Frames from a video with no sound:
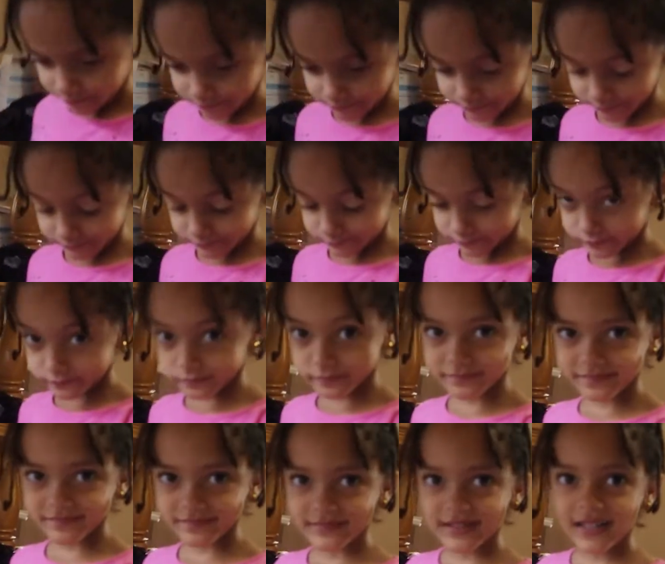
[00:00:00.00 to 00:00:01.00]
tell them
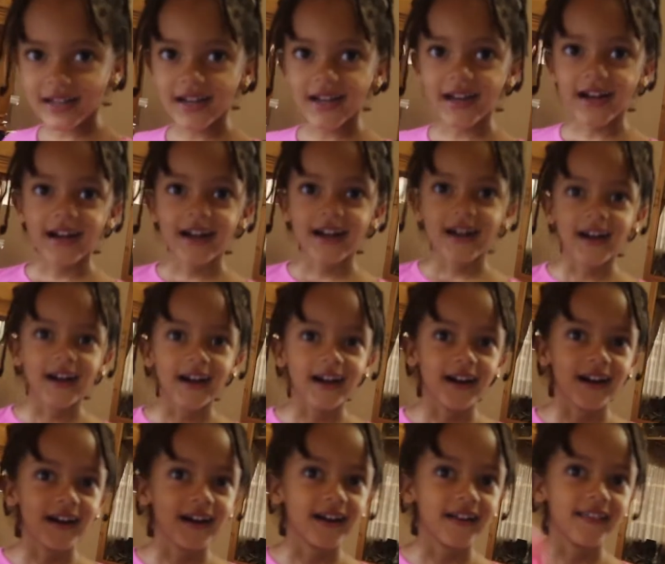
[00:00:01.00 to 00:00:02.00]
how are the crepes
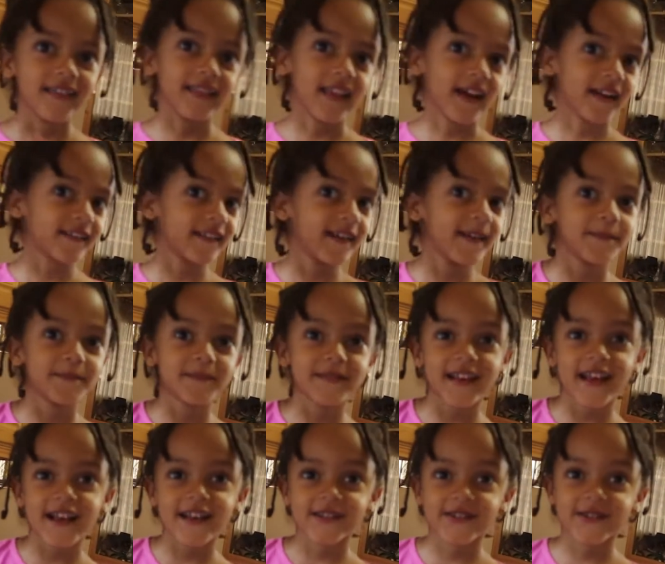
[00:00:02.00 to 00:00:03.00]
the
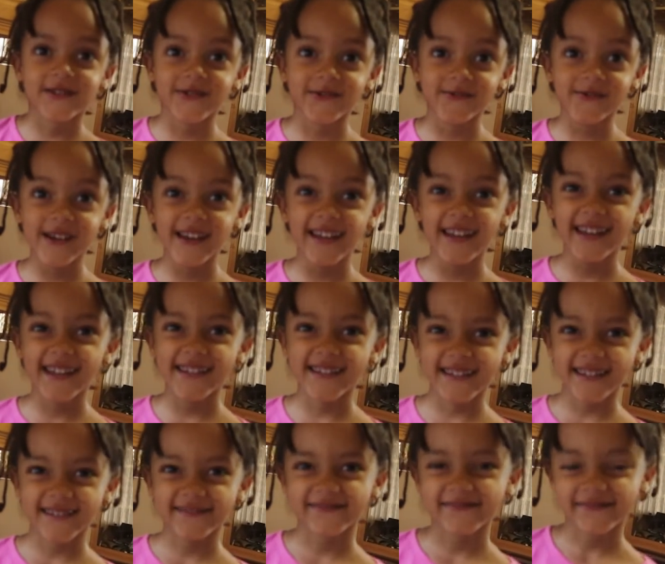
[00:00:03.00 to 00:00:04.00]
crepes are sweet
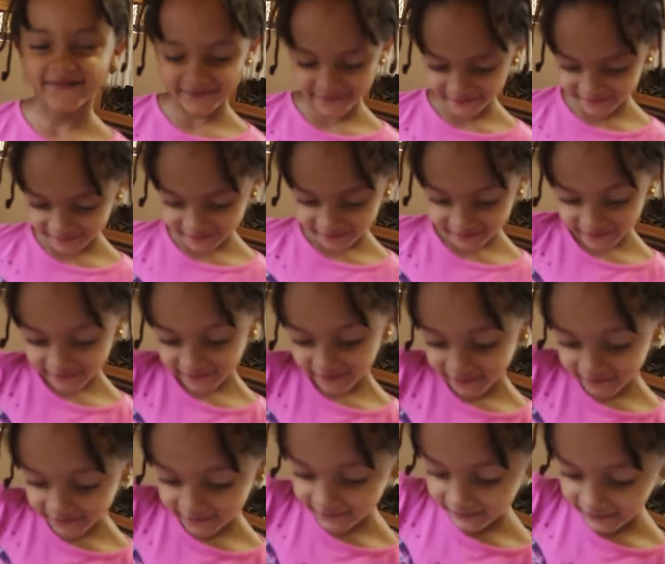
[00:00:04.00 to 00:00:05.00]
they are so
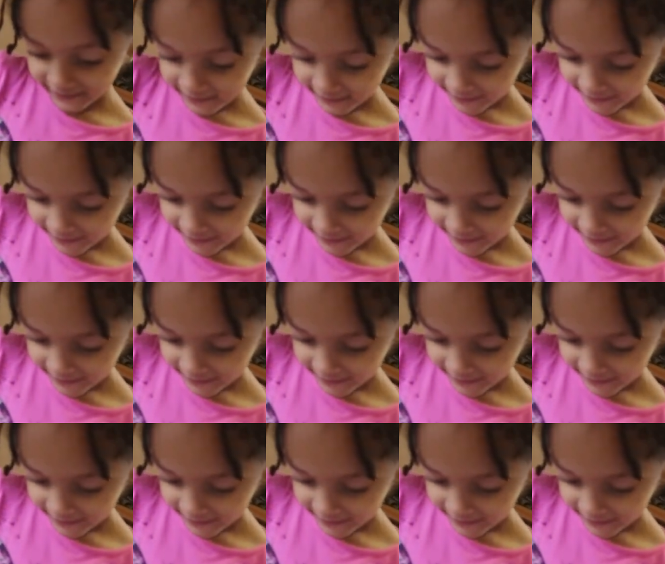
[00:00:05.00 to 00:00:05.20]
nice eh?